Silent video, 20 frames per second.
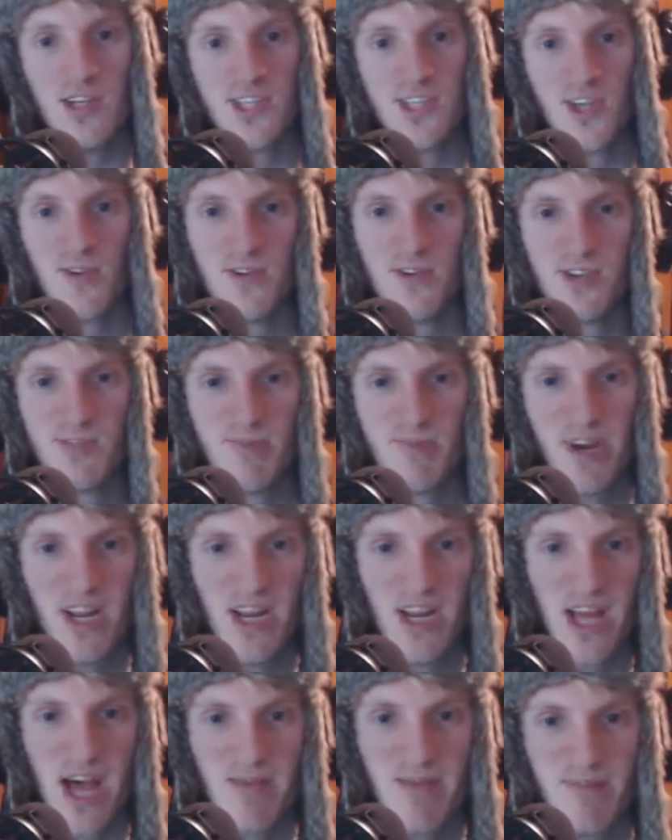So there's been
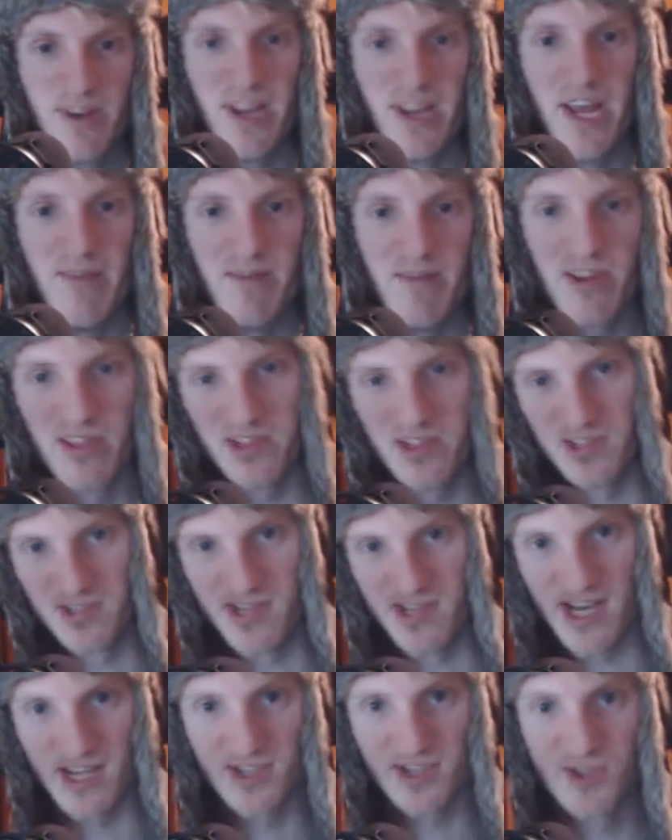an epidemic
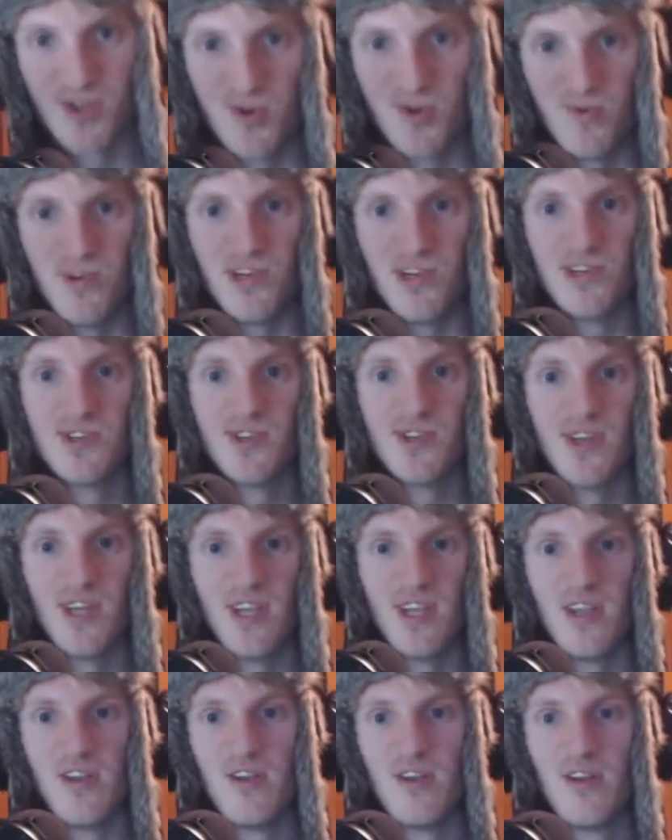these last 2 weeks,
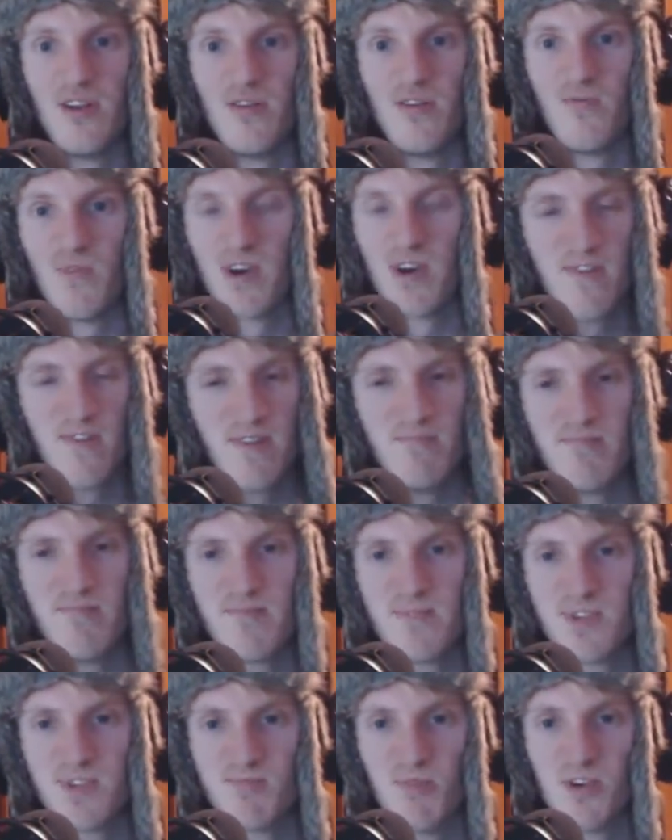and one of
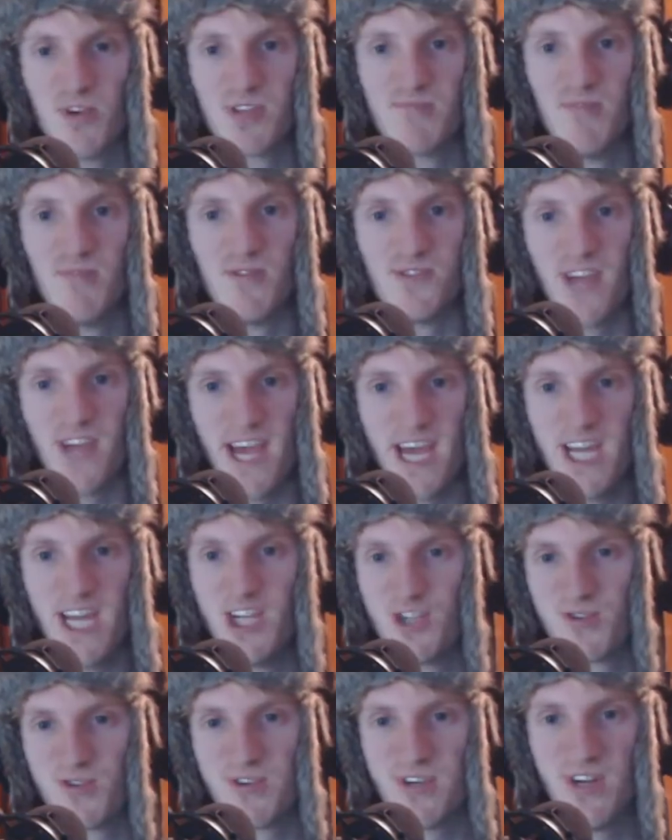the sport's most
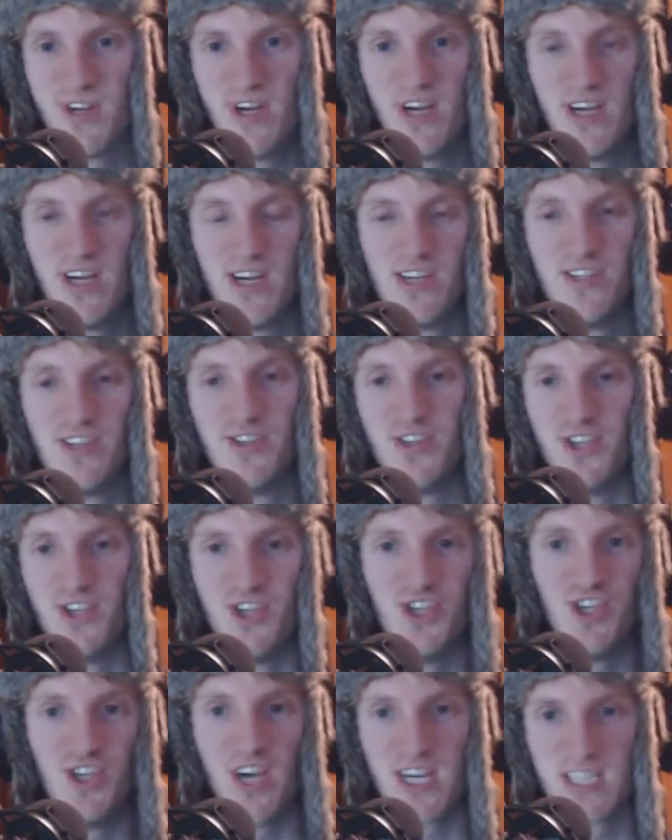hatred,
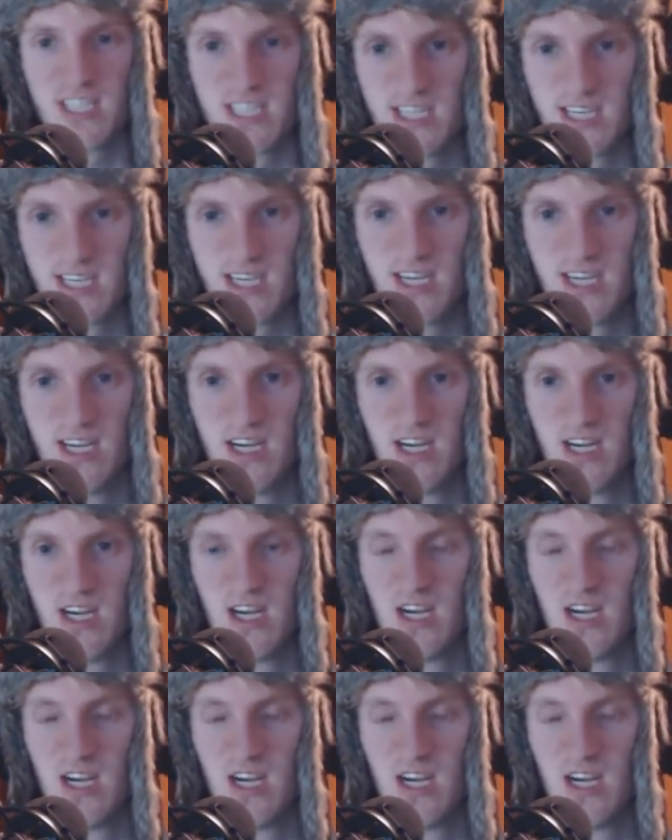dejecting,